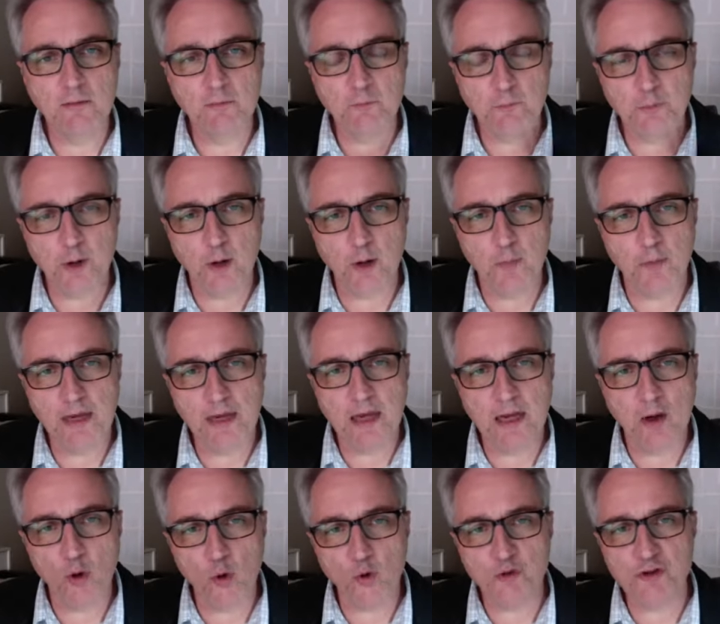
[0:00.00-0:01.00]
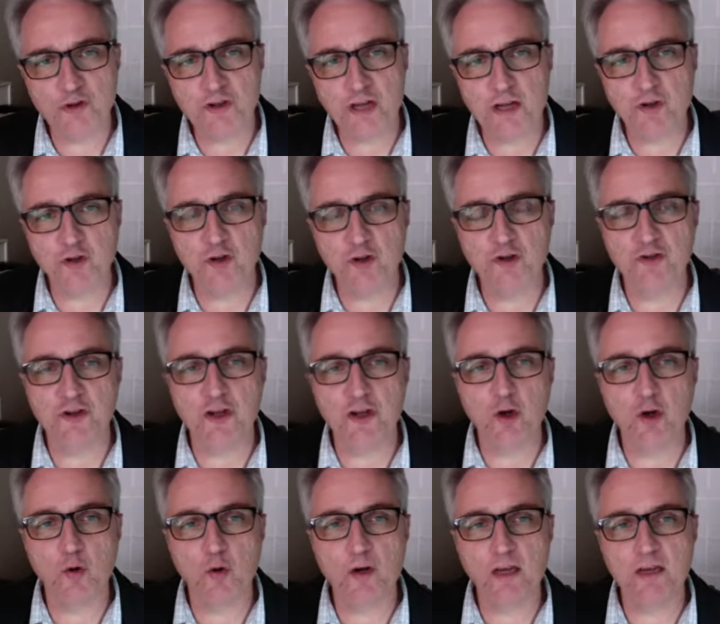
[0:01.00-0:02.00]
property law statutes in
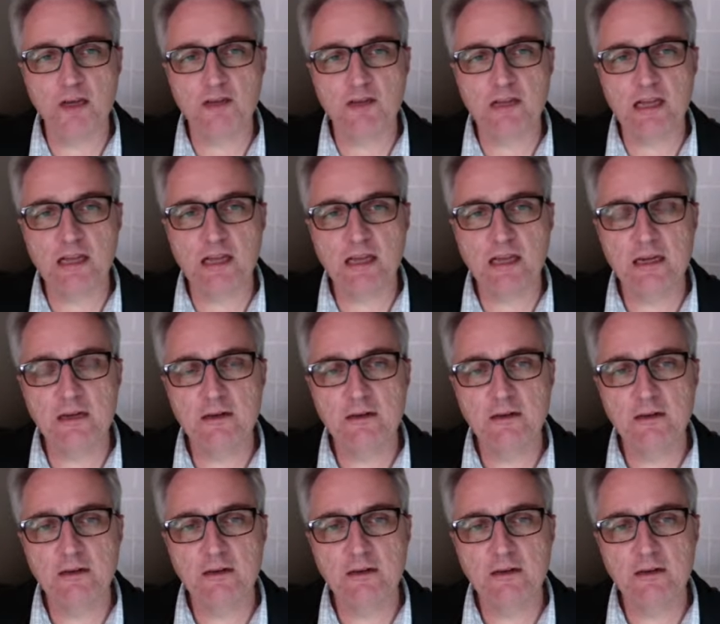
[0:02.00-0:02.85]
Queensland,